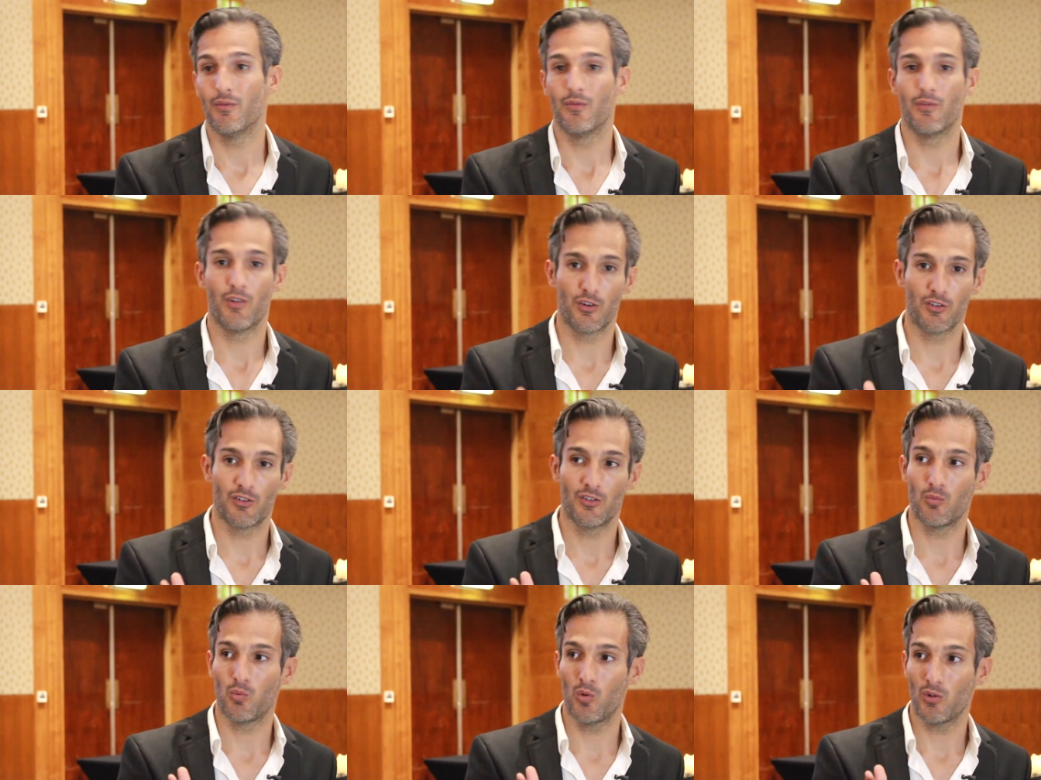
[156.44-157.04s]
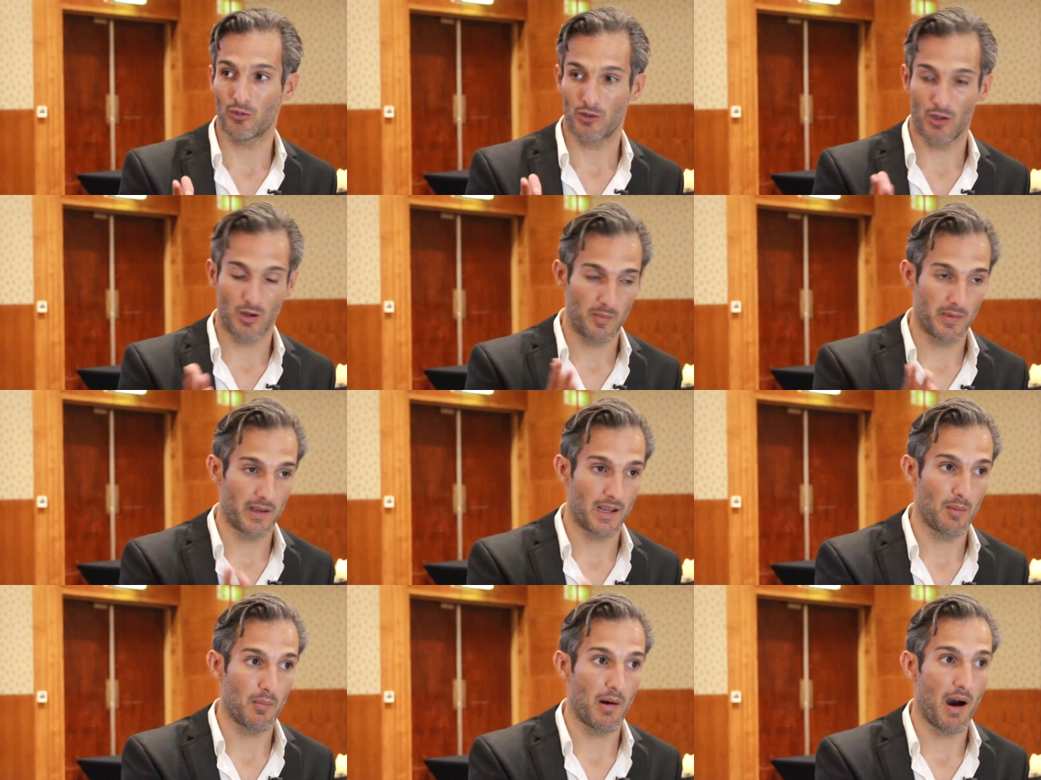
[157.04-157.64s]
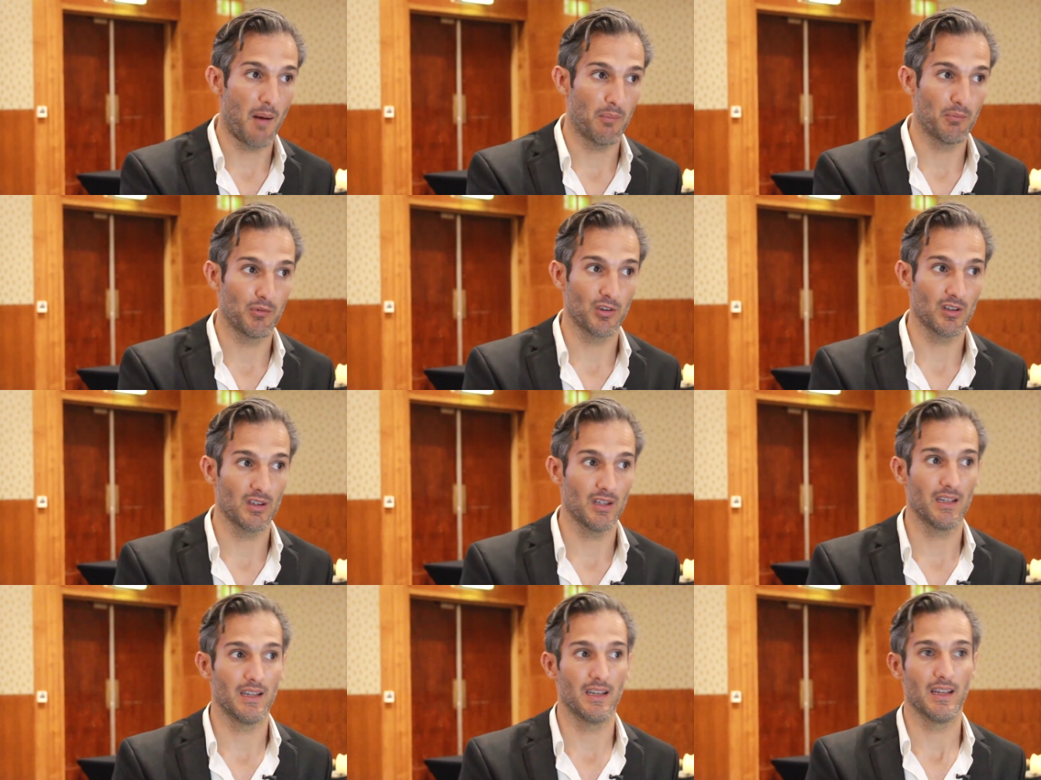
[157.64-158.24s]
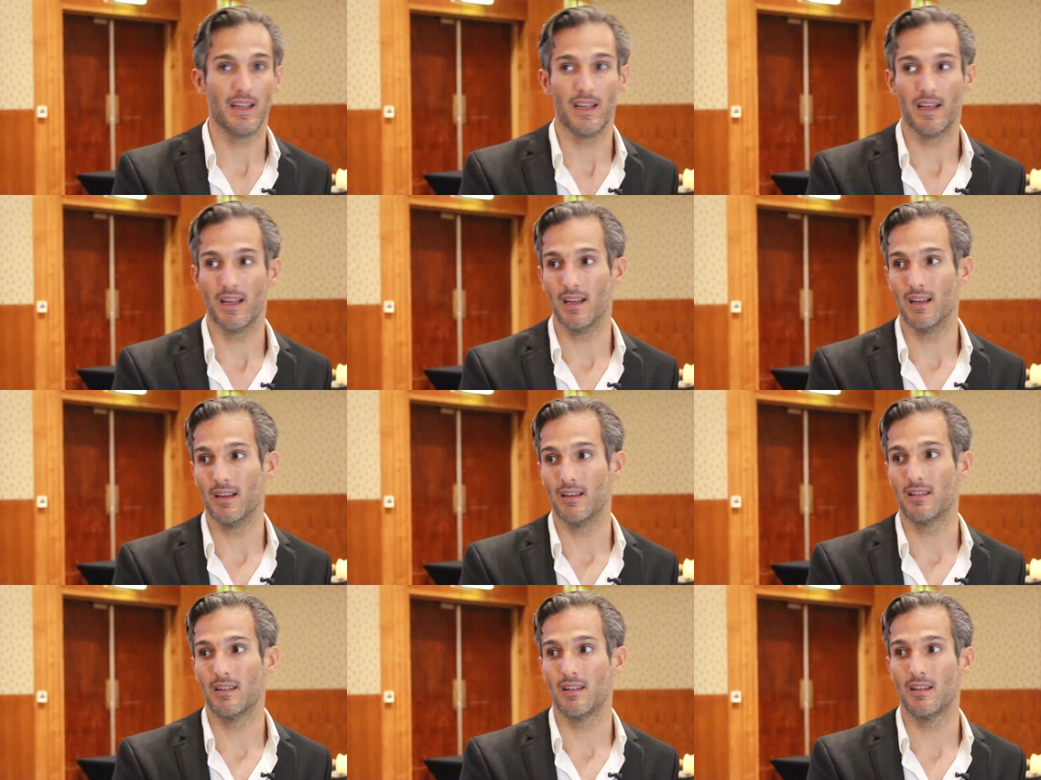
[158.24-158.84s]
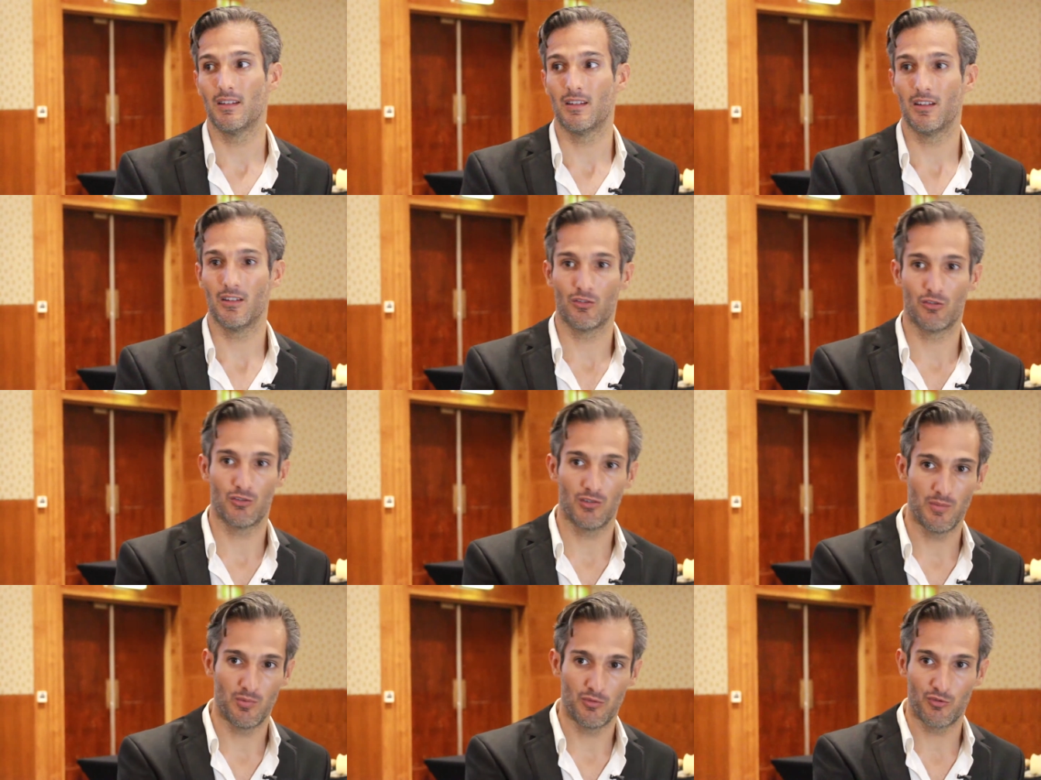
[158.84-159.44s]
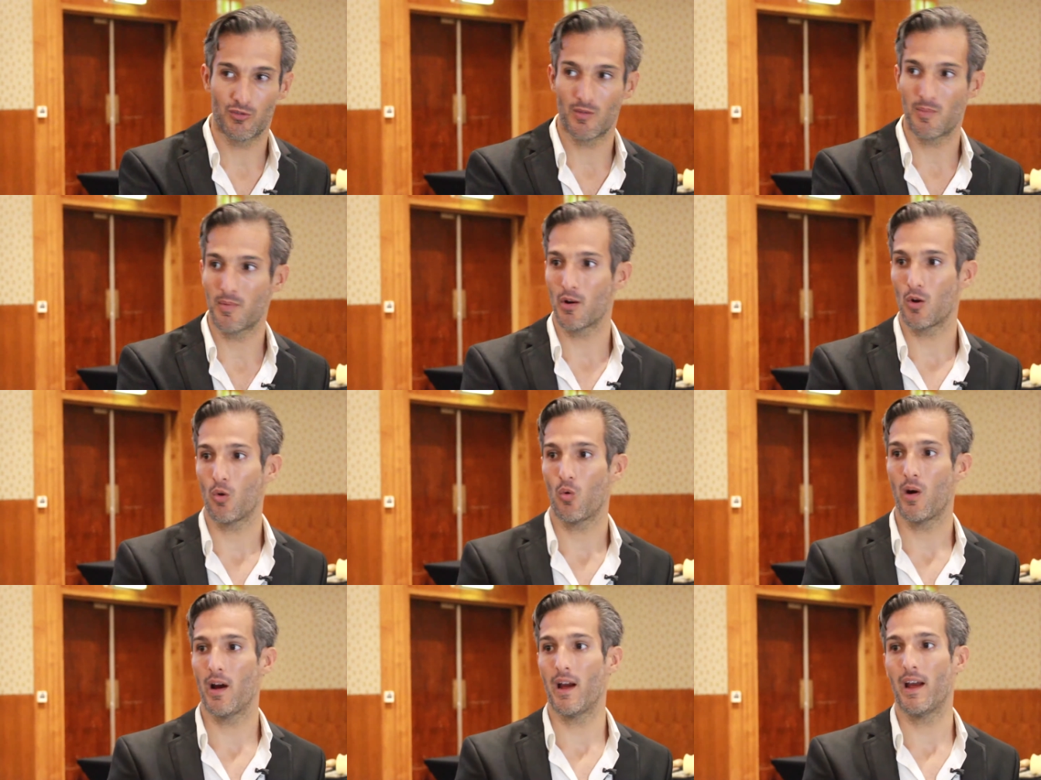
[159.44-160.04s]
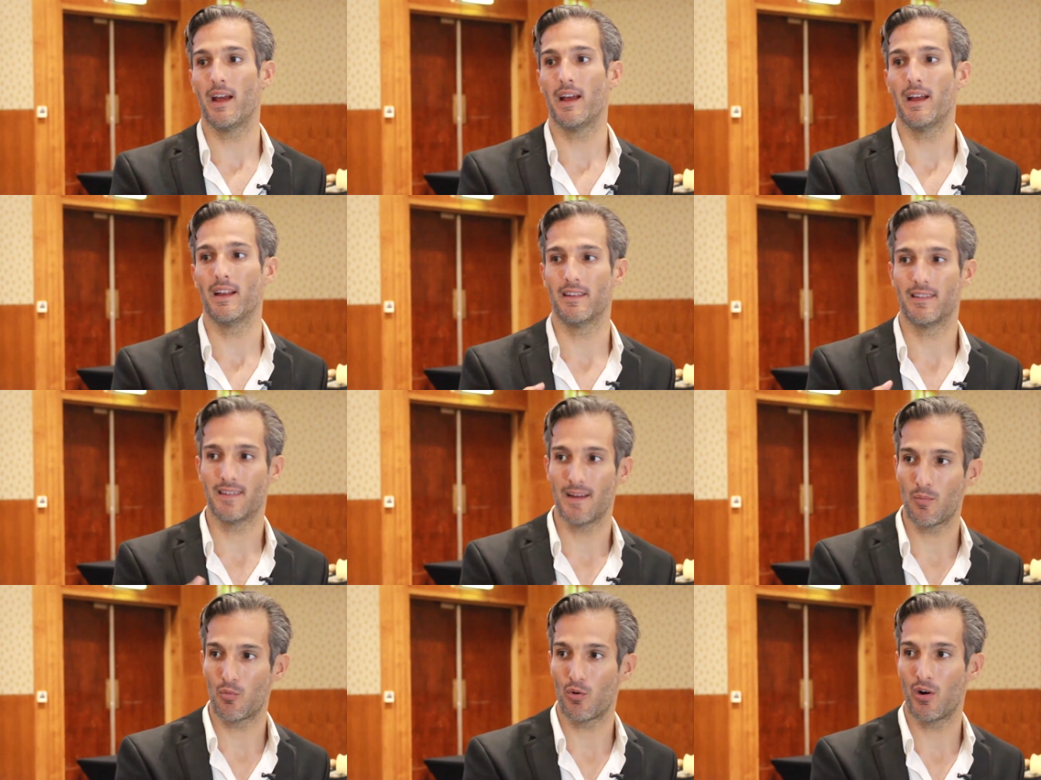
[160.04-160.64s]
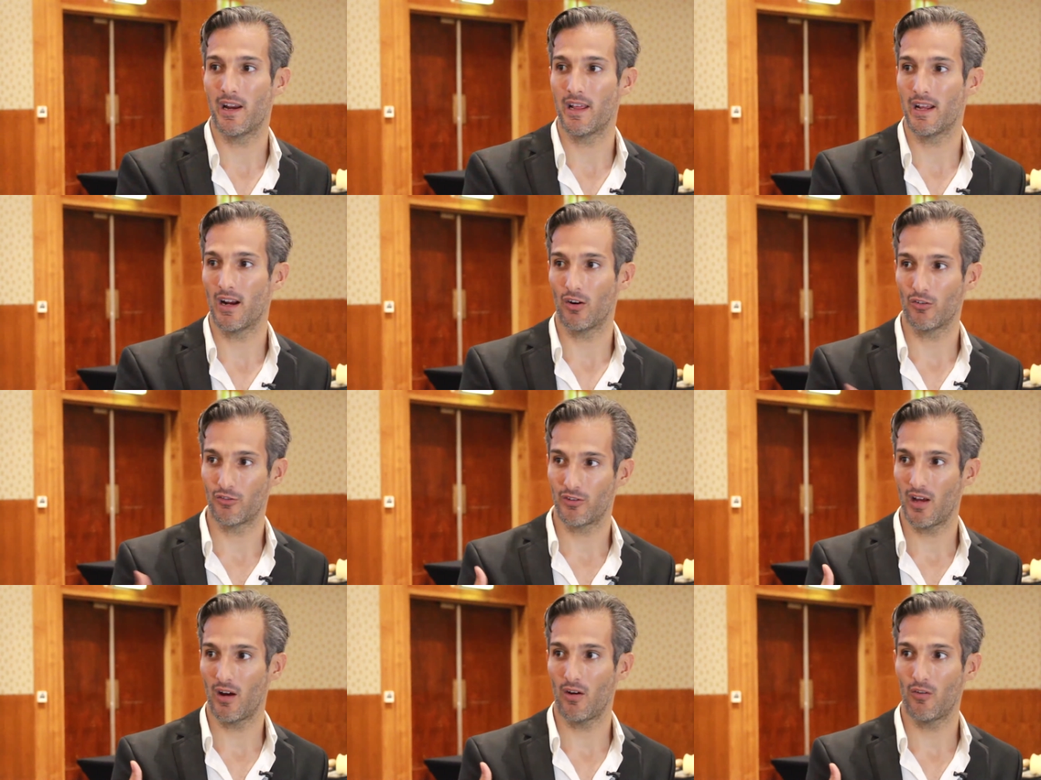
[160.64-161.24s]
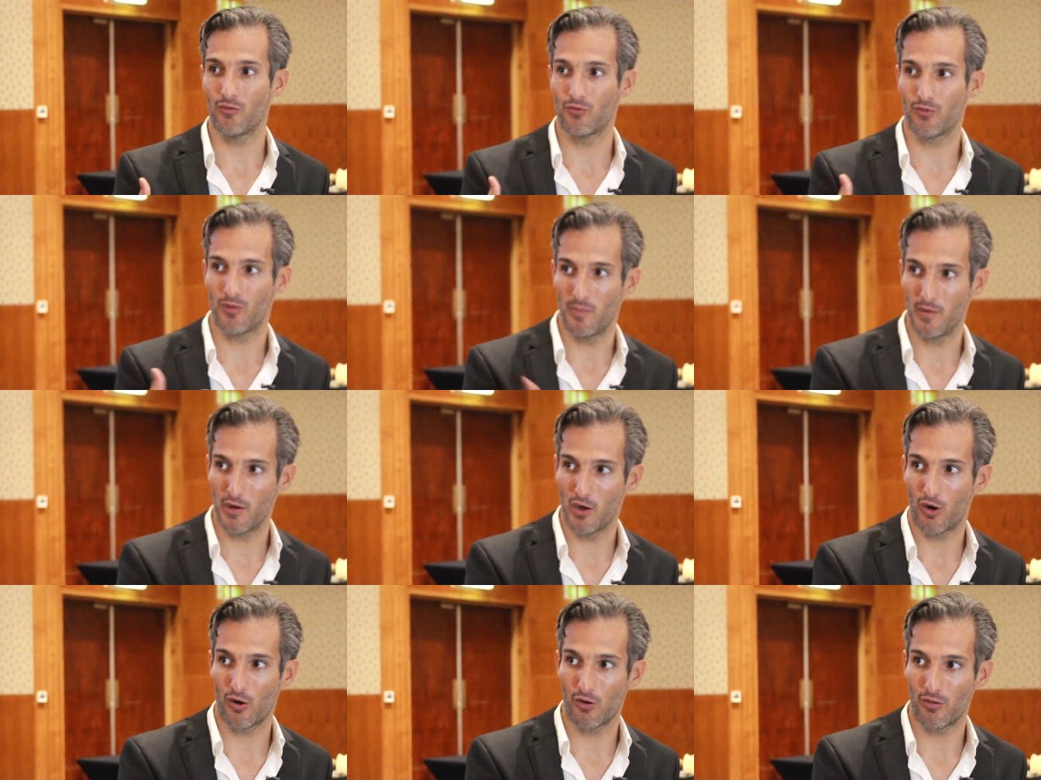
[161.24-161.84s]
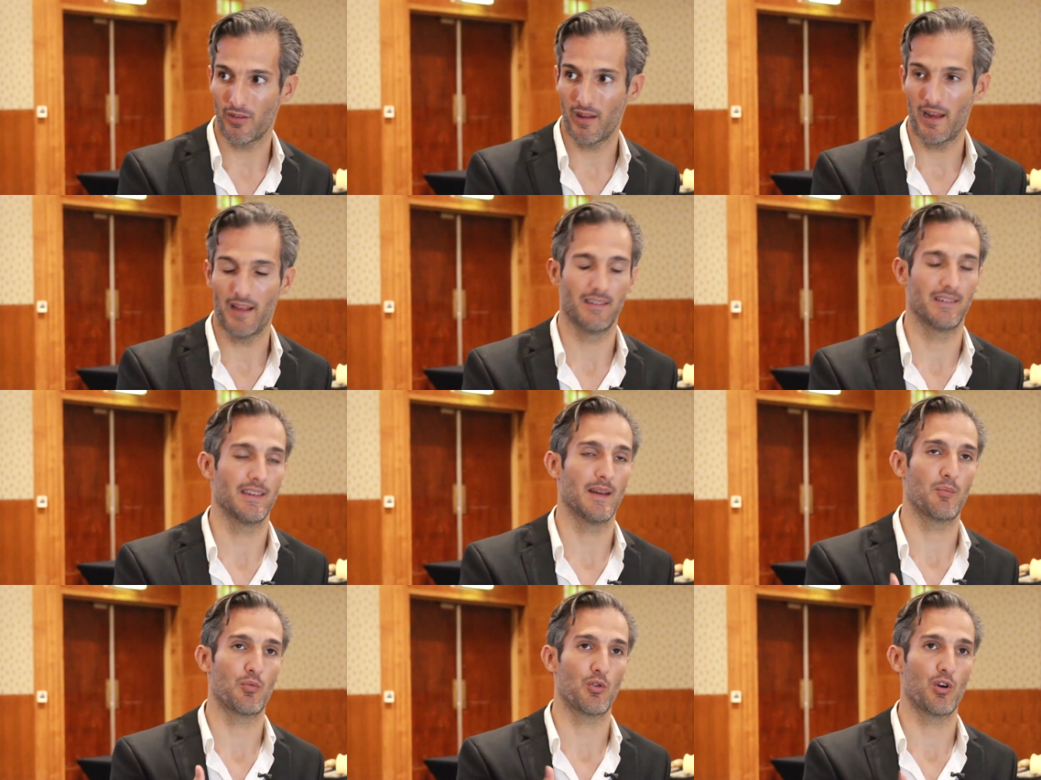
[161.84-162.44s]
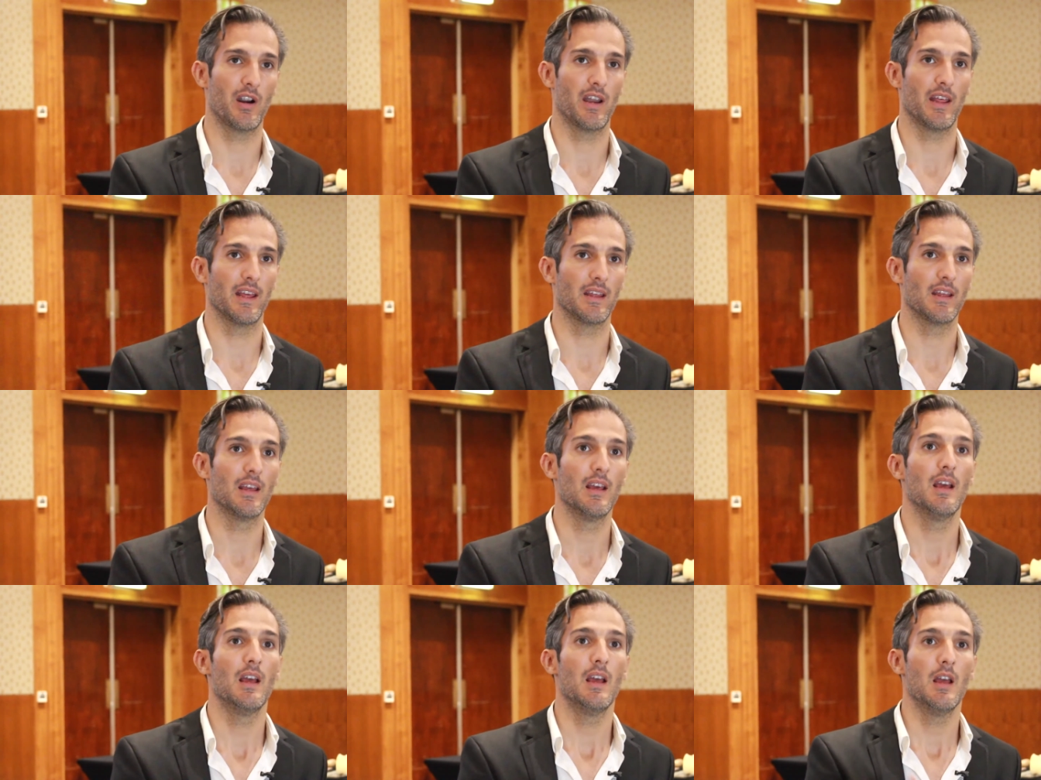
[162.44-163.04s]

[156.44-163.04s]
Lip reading: versus what's going to become obsolete is to keep stripping away and separating ourselves from the earth and separating